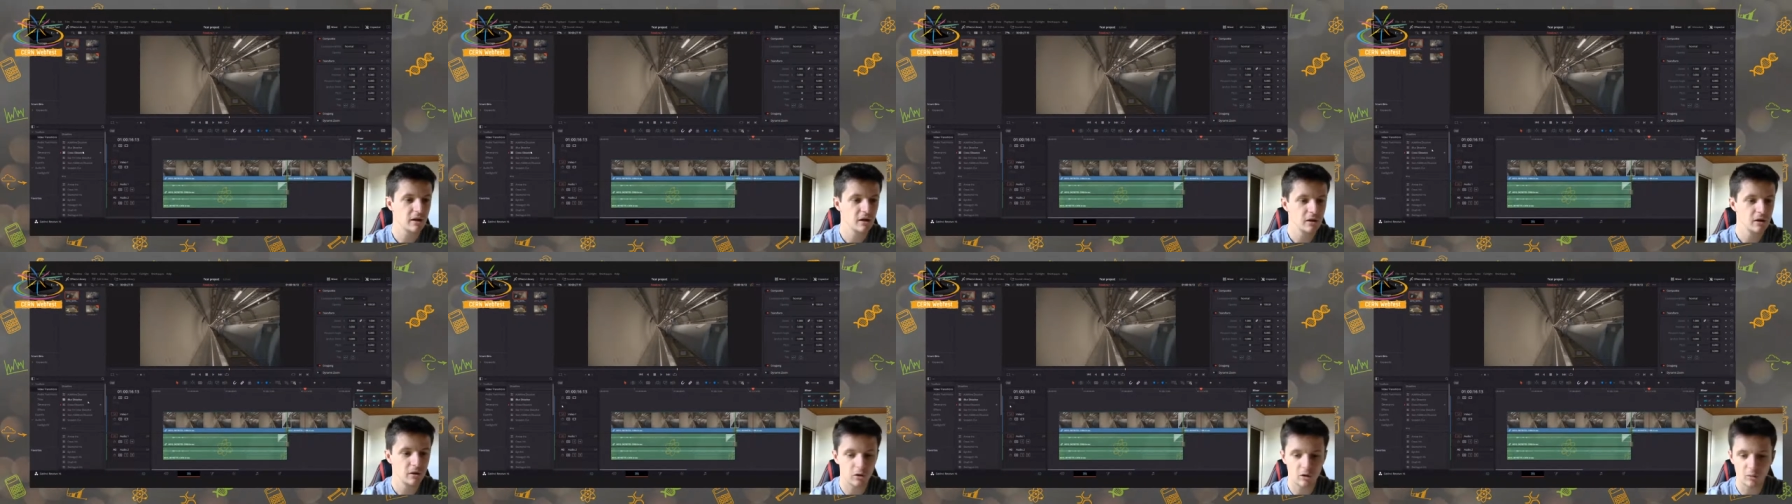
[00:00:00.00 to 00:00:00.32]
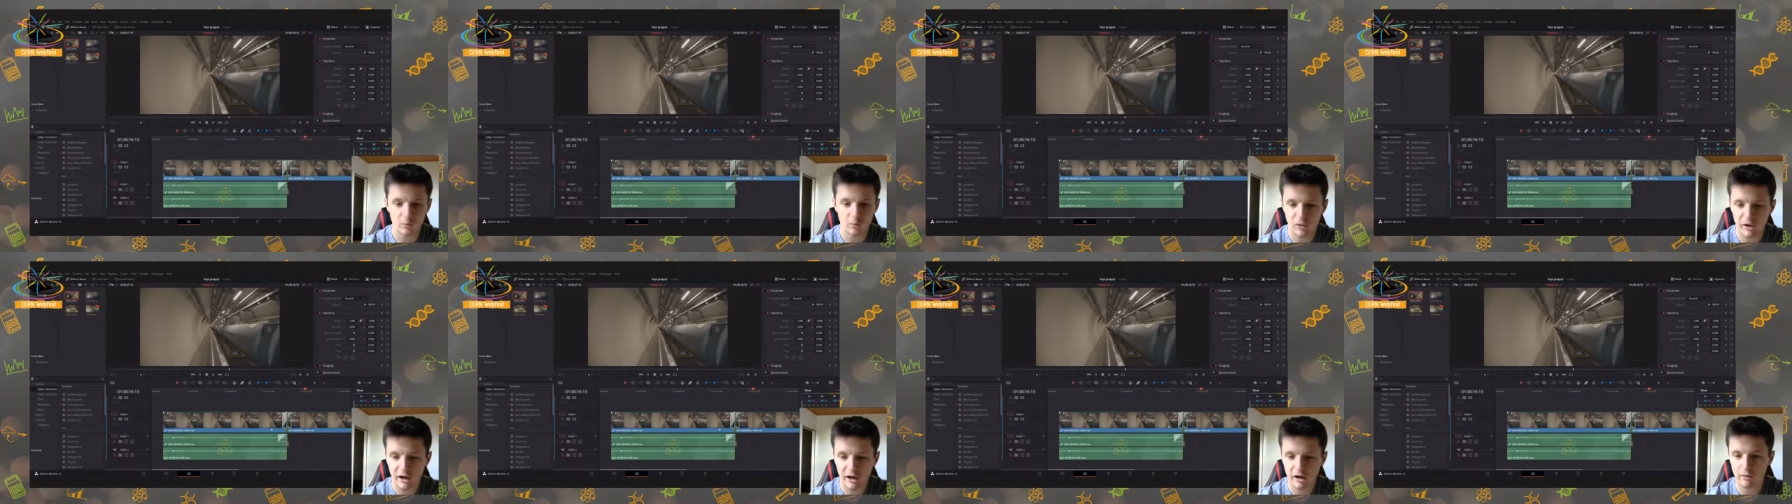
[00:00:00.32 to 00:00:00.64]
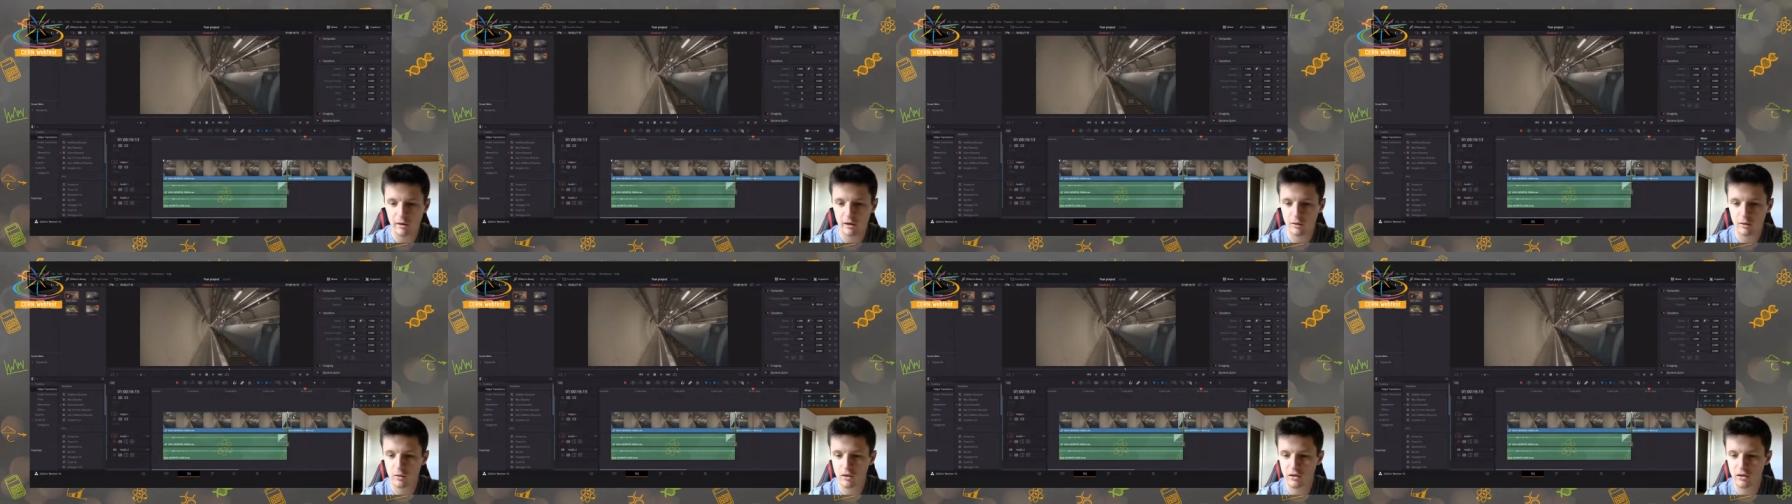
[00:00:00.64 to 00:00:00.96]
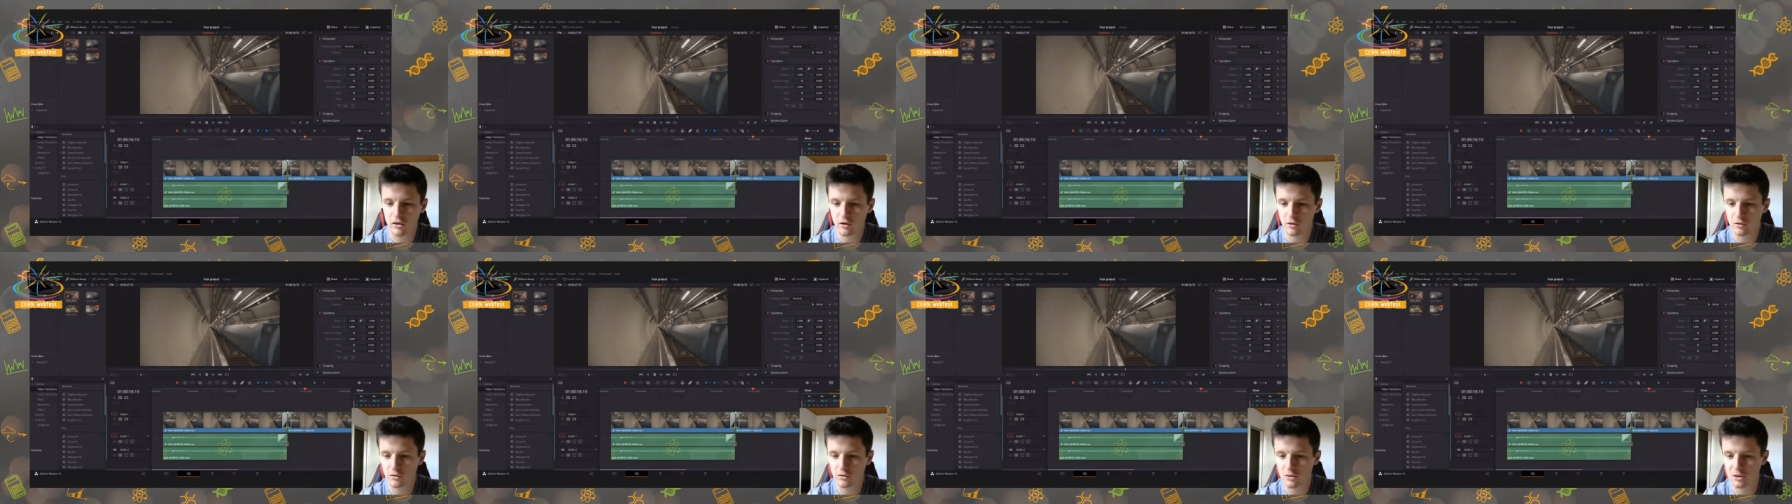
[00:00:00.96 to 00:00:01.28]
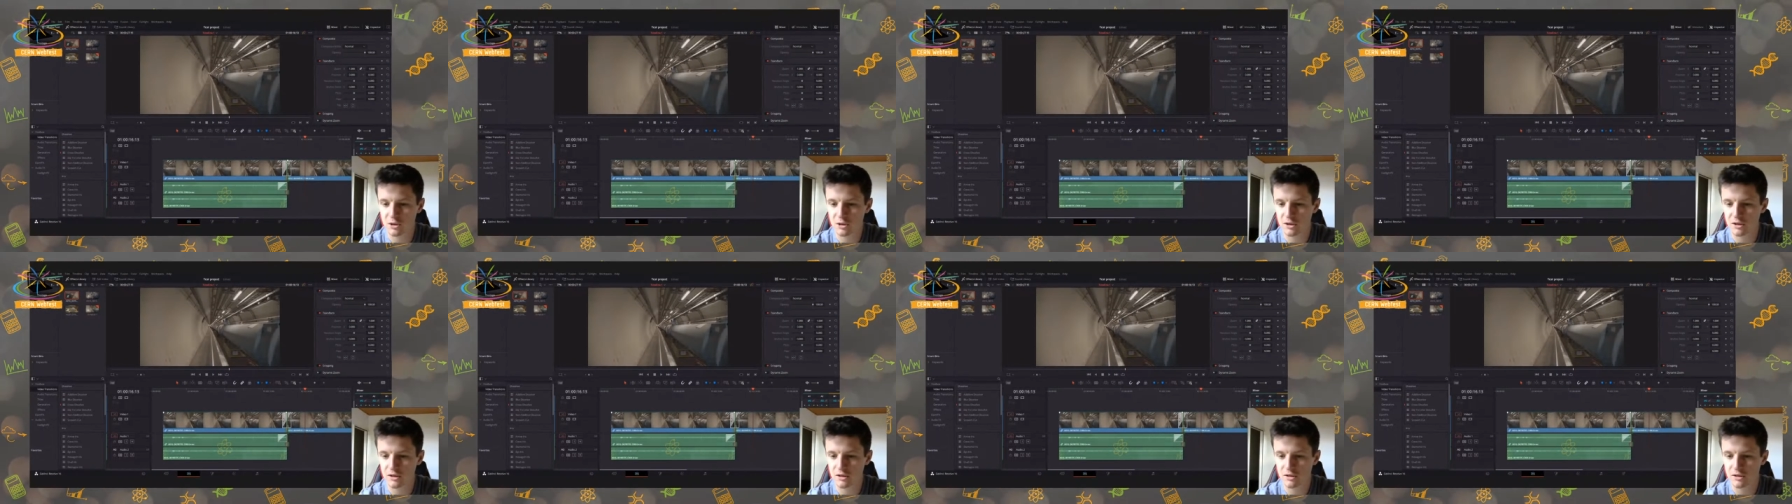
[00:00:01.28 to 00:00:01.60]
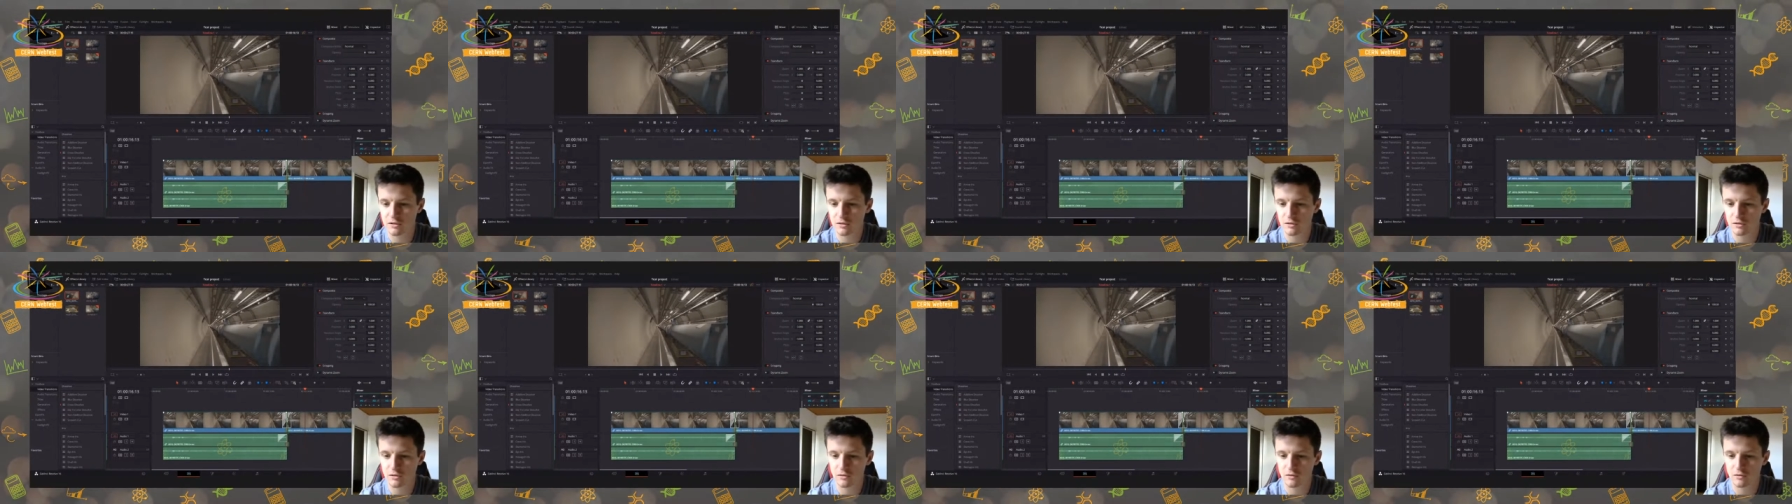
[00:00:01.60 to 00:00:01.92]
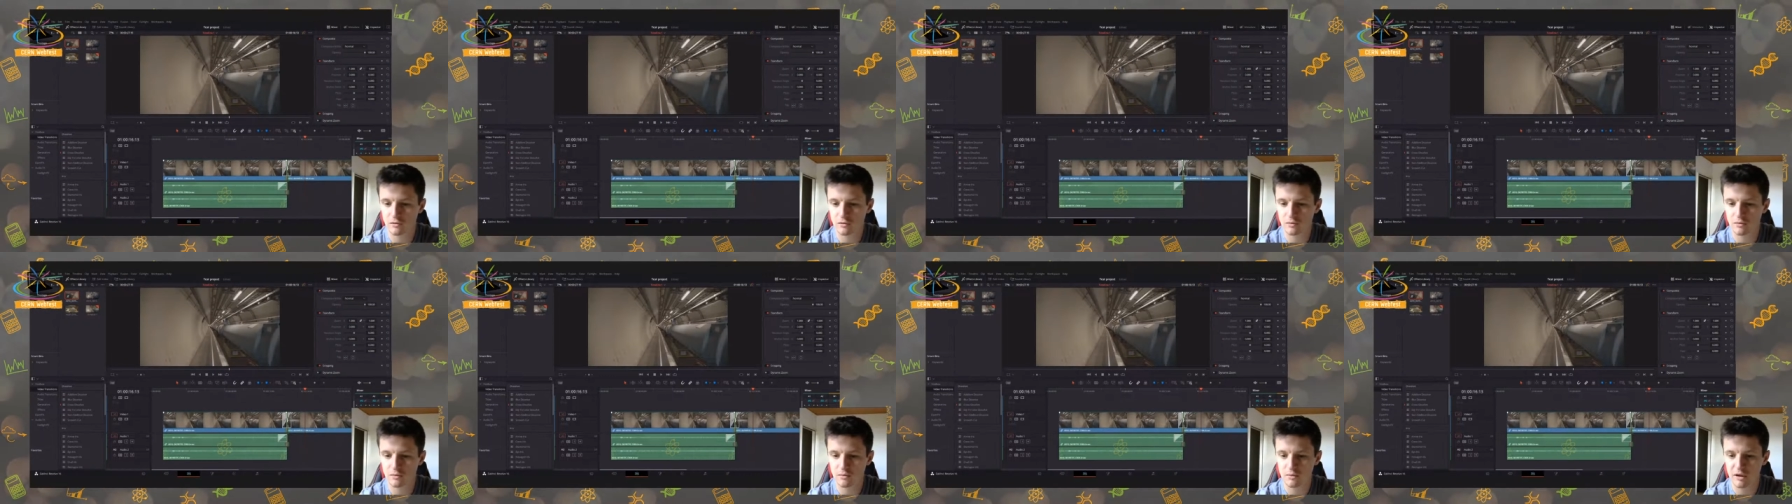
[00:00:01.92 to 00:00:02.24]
You can play around with those just to,